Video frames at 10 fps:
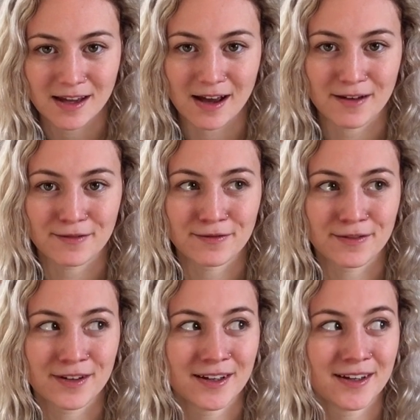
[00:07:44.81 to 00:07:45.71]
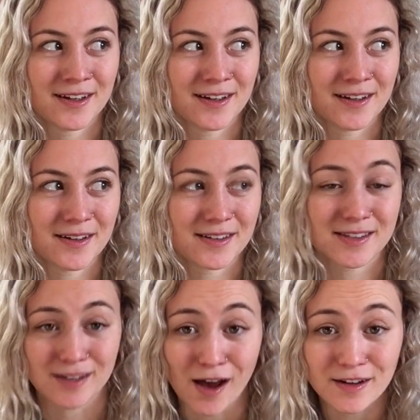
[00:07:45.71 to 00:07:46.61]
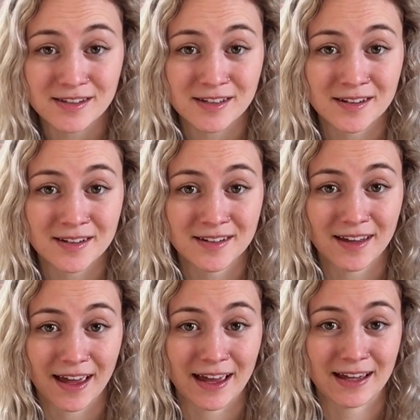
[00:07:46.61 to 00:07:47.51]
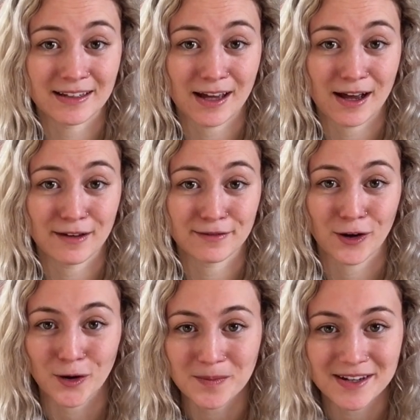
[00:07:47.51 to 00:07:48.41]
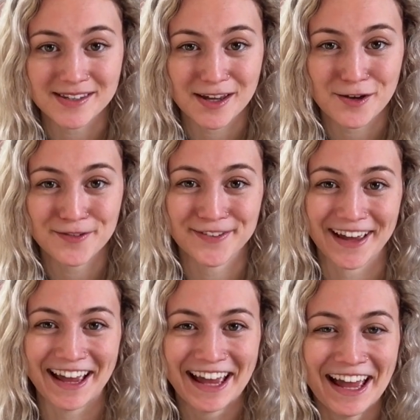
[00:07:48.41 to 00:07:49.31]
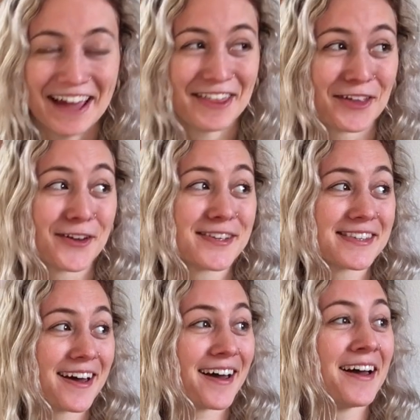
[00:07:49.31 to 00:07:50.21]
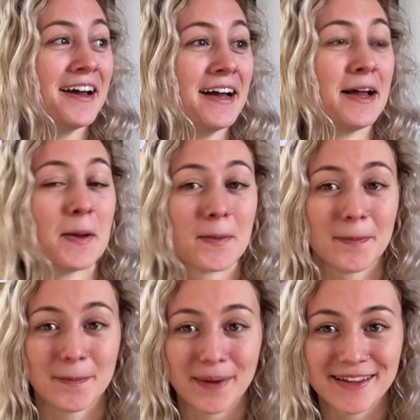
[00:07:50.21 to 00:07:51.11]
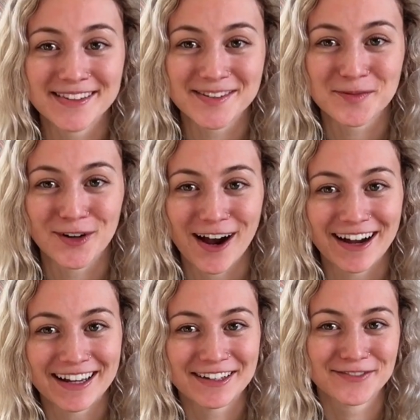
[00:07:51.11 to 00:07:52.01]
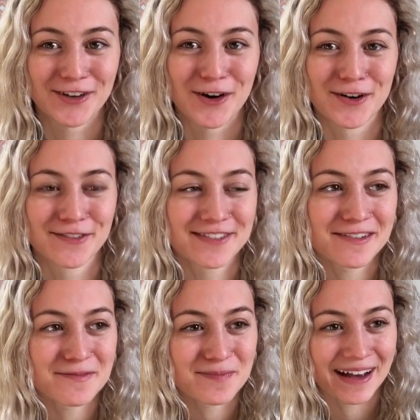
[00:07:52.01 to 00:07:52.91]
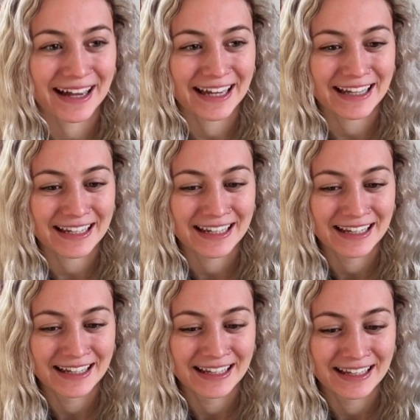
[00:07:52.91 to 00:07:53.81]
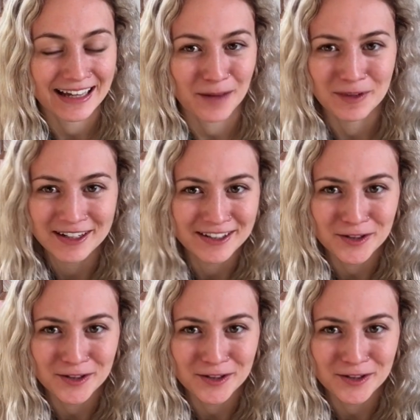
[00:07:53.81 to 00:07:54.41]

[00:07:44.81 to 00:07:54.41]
I've sucked and I've hurt myself, and there's been some crying involved, but I'm gonna